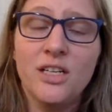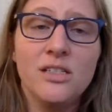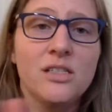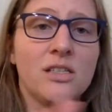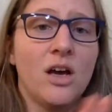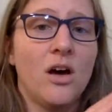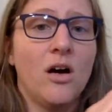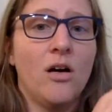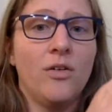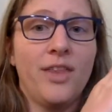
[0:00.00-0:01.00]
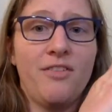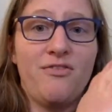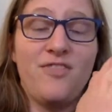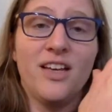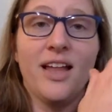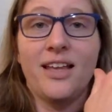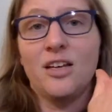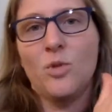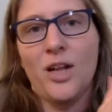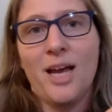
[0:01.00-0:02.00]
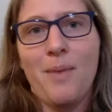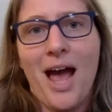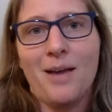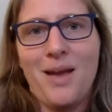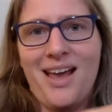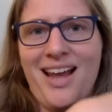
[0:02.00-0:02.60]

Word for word: so they feel like they're more like Pac Man,